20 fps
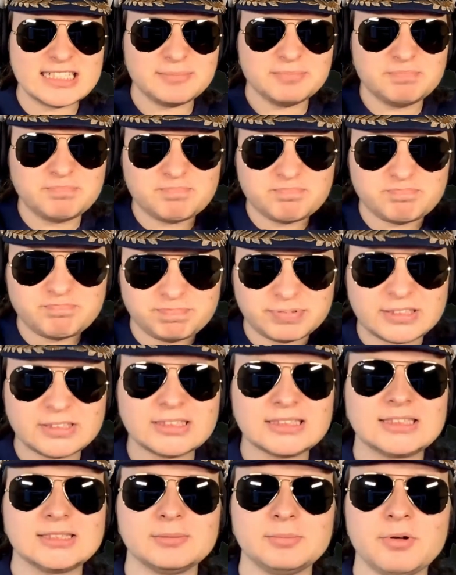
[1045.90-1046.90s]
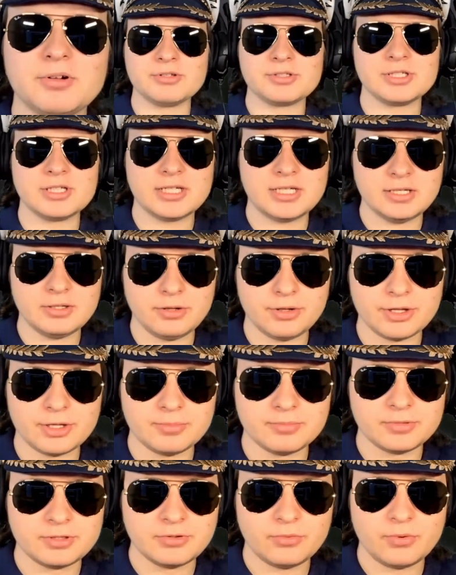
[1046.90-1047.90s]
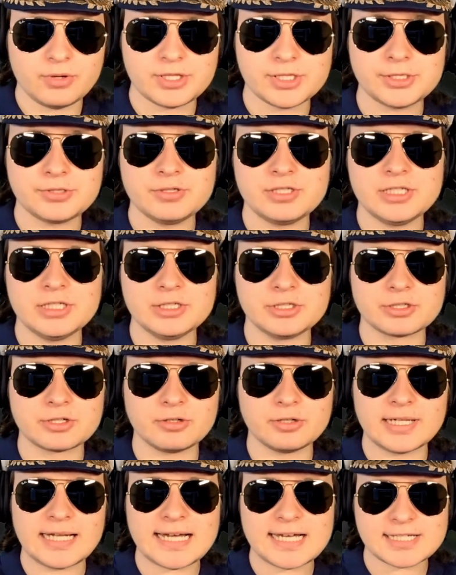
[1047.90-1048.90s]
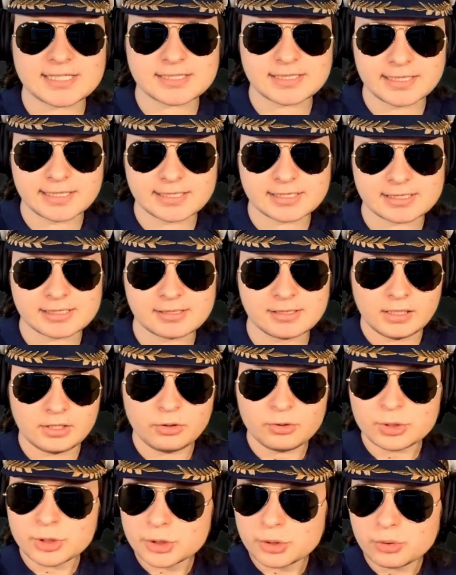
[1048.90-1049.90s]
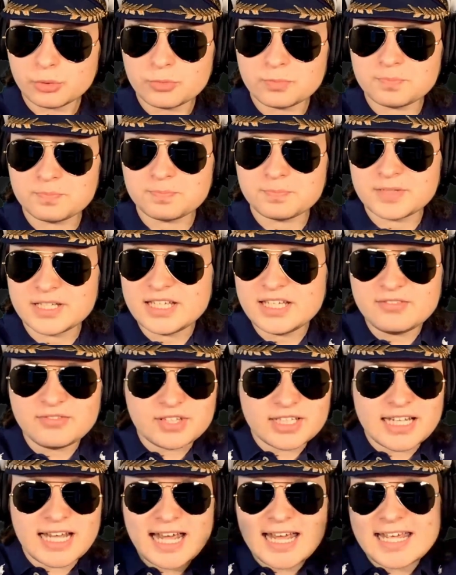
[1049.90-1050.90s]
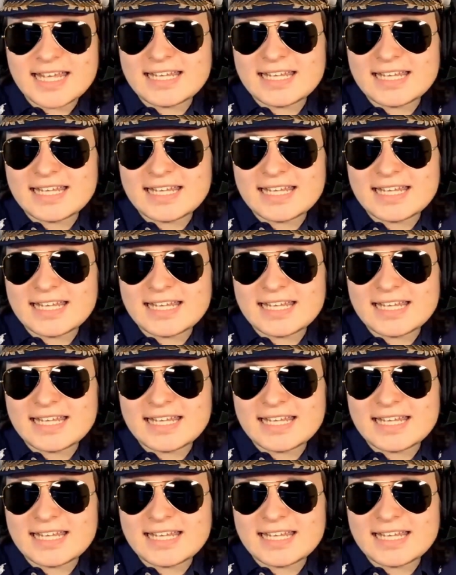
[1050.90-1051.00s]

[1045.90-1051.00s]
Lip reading: impossible to kill them with strategical assets. And also, even a